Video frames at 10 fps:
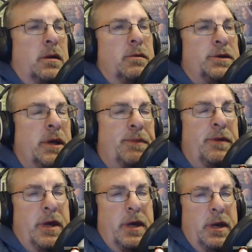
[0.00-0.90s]
was
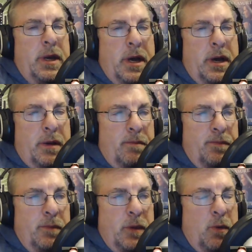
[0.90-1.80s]
something
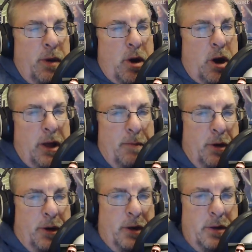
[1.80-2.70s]
that we were all at
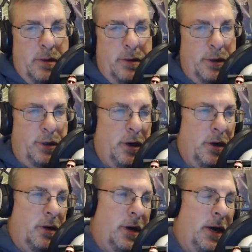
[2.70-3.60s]
Moga this
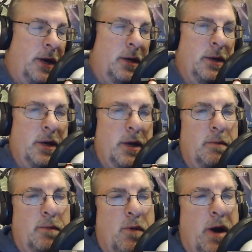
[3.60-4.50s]
year, and
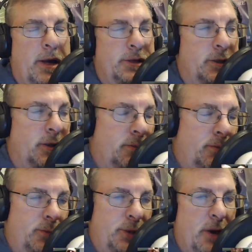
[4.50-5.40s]
Ryan's in the
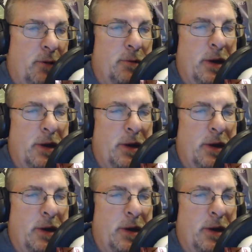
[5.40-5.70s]
chat room. I